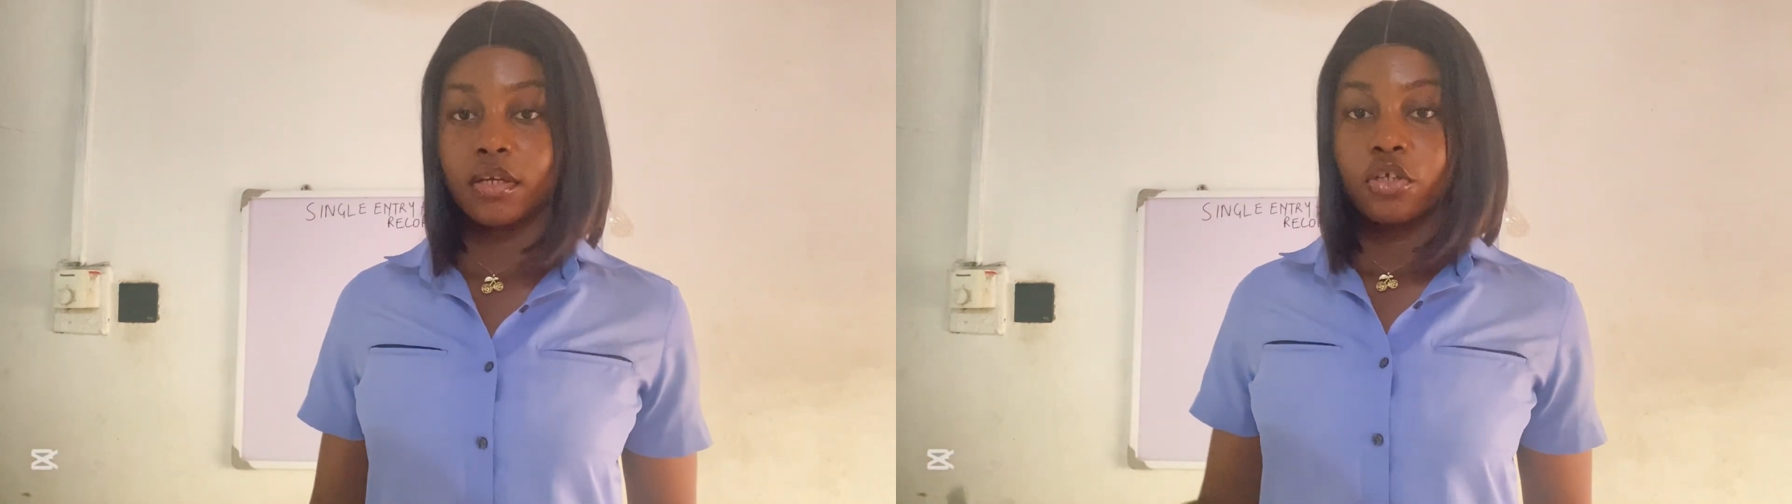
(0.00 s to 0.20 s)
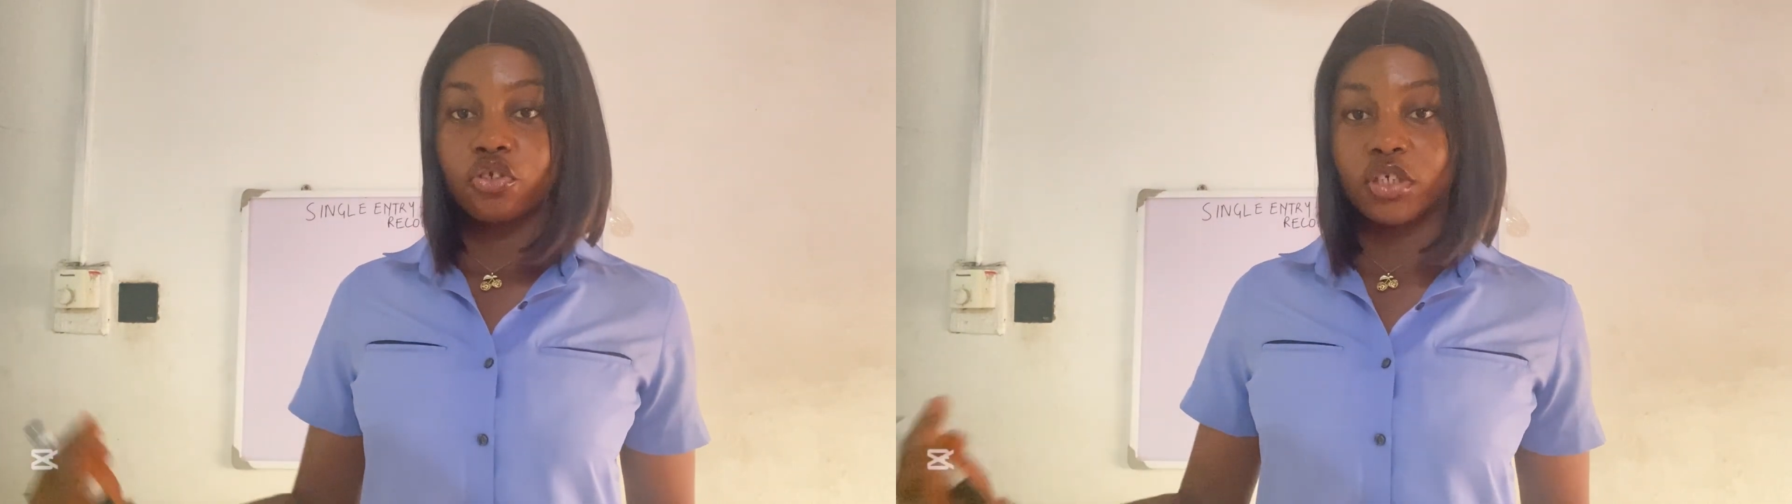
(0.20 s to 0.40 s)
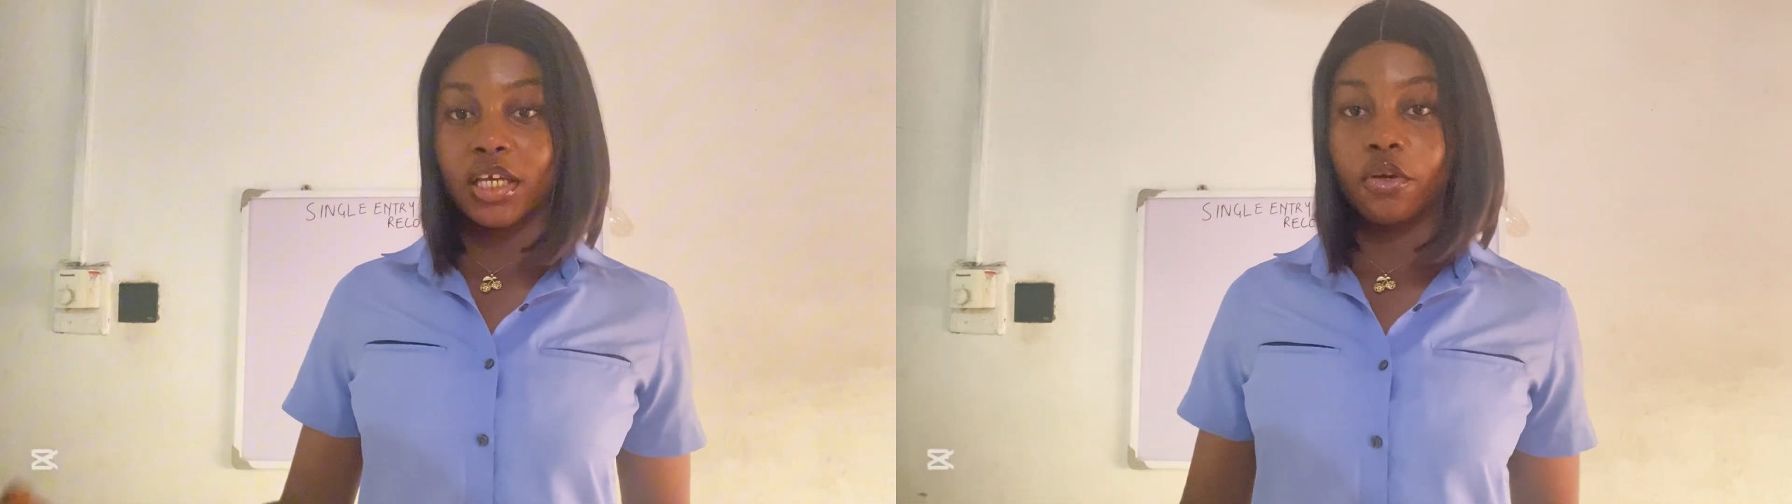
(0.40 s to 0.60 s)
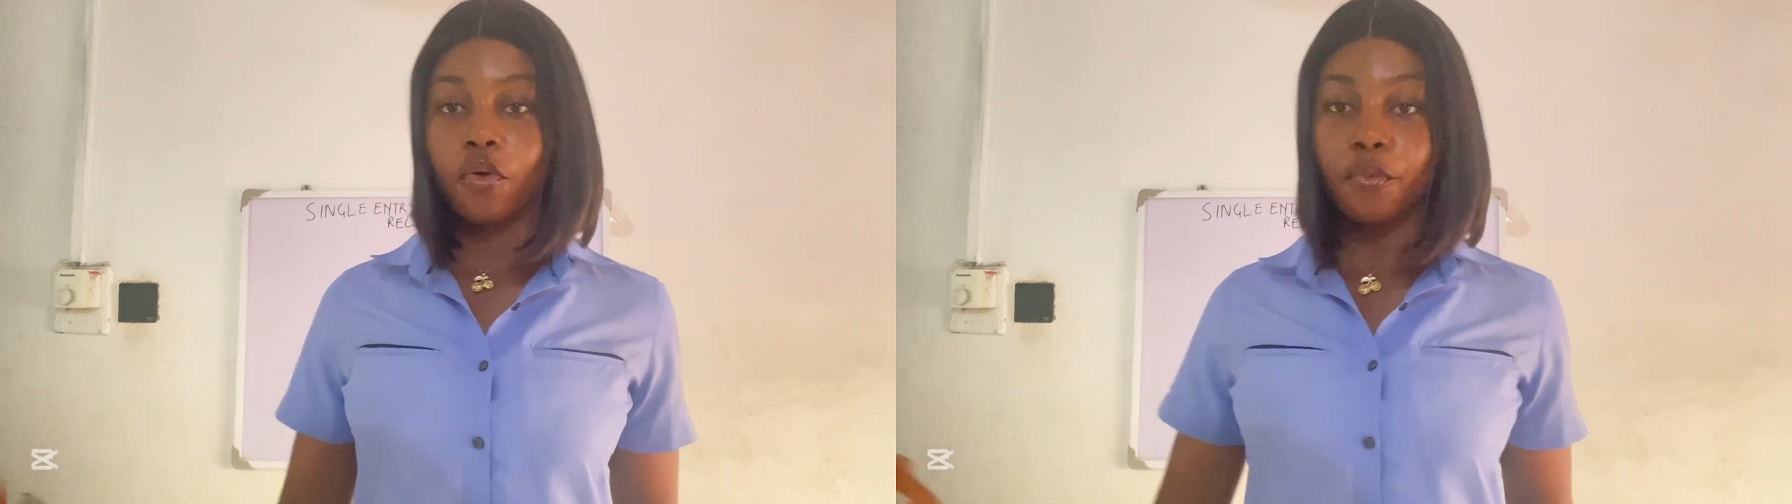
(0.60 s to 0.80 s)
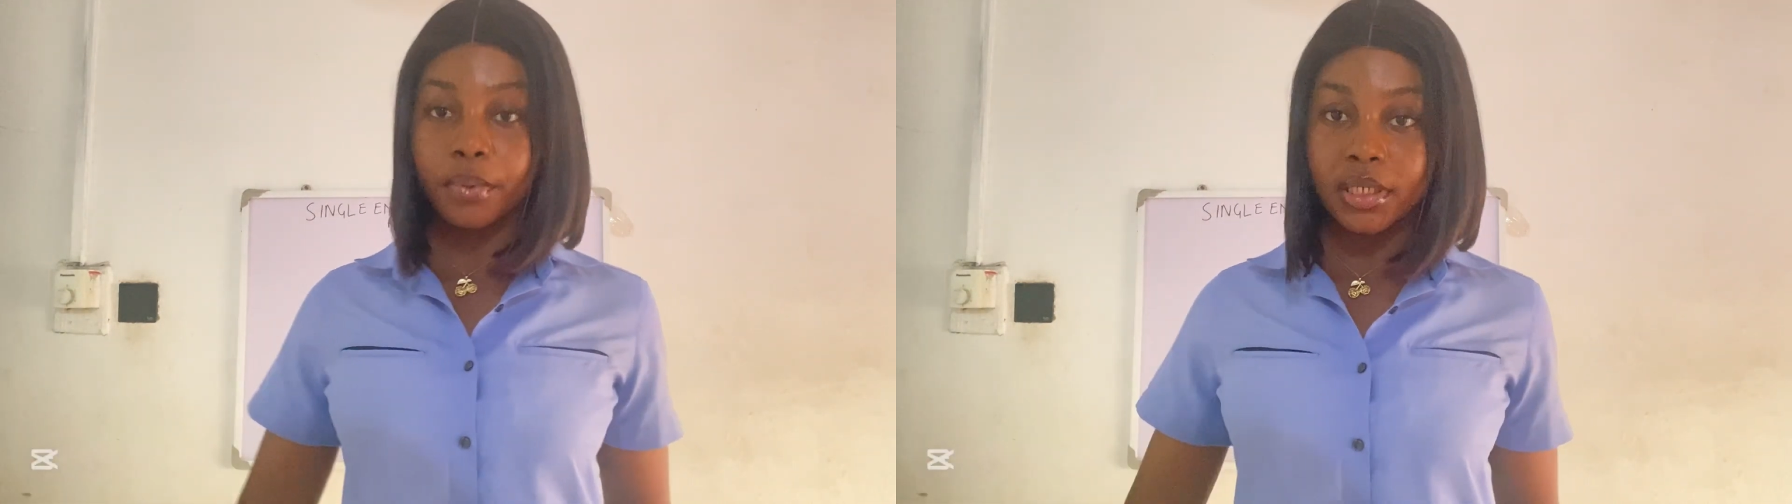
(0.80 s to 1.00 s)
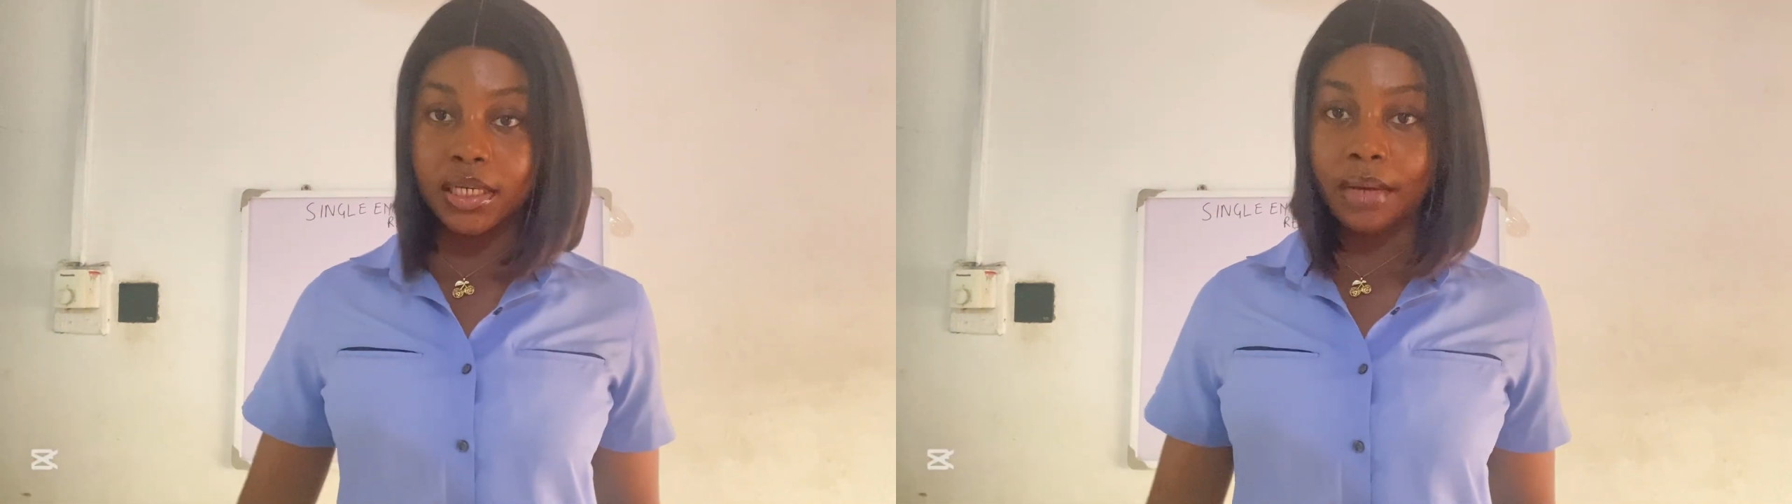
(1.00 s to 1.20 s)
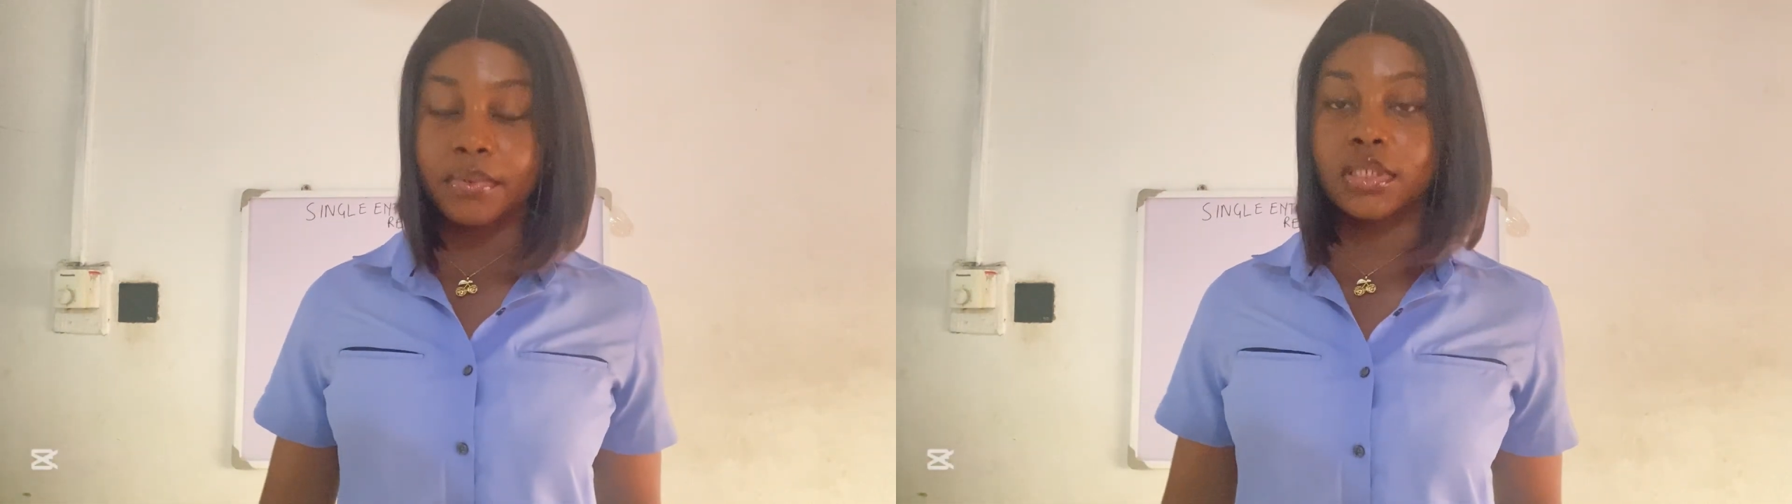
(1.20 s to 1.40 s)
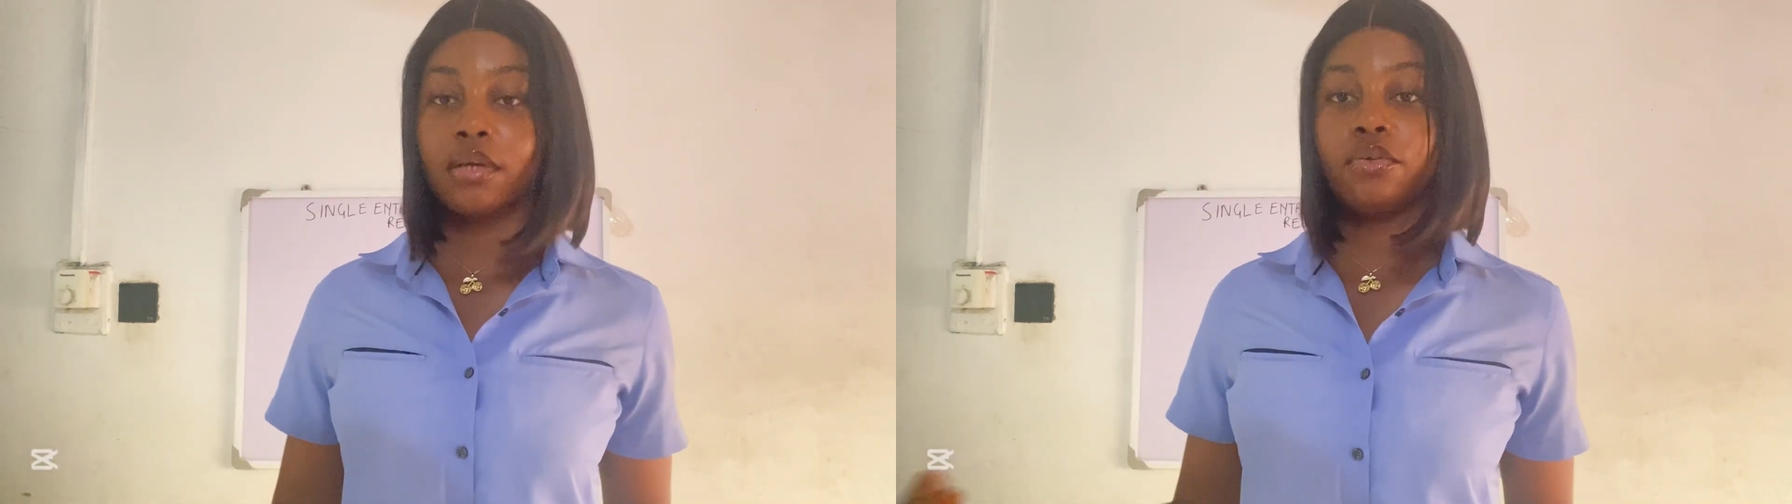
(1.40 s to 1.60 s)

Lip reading: to get your opening capital,